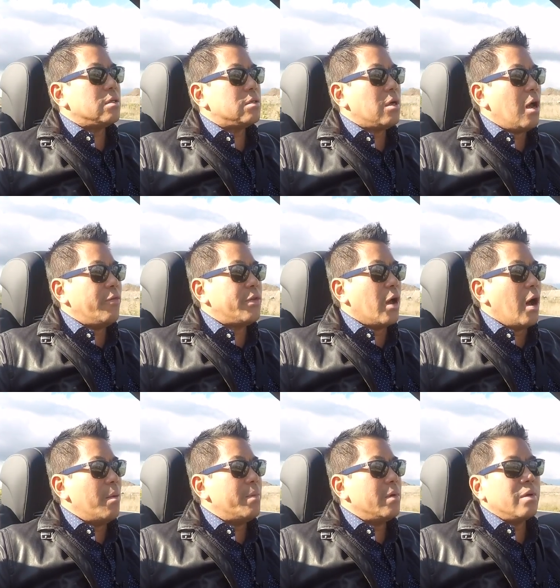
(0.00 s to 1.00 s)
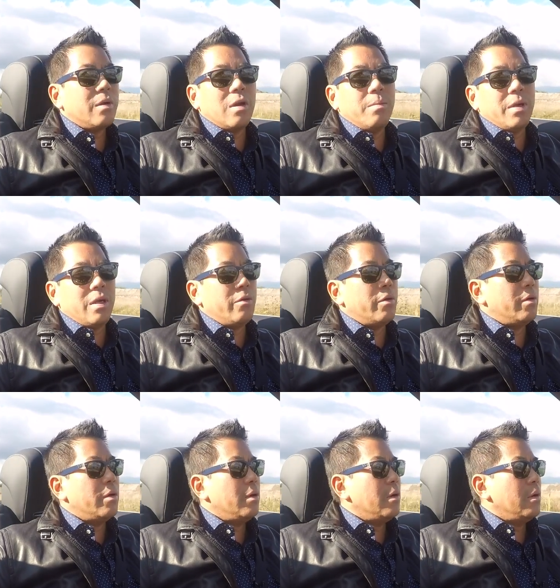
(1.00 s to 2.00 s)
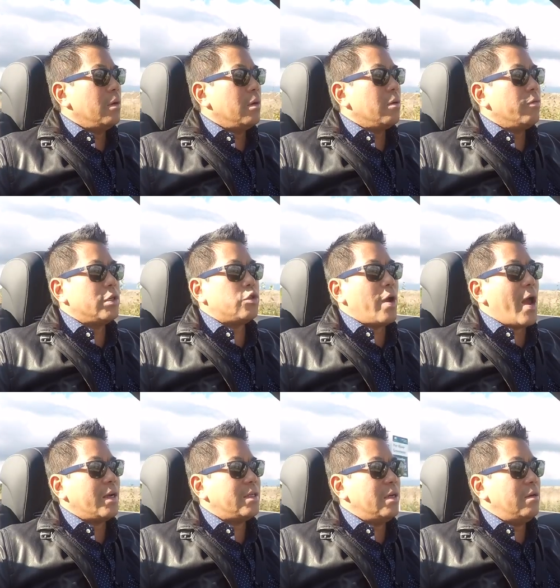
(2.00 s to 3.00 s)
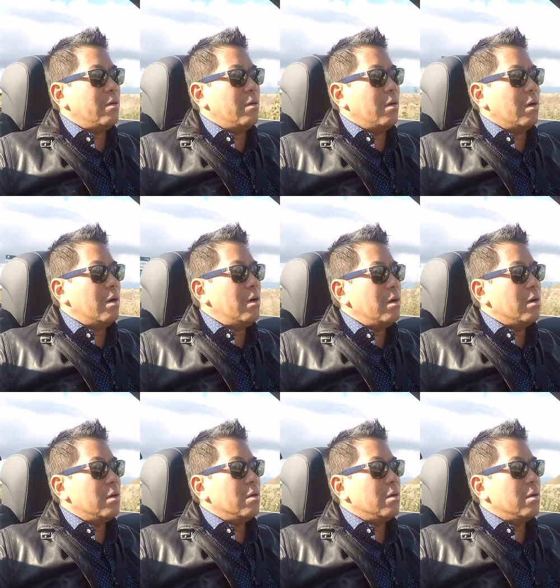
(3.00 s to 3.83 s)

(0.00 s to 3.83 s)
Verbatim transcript: soft top can be retracted or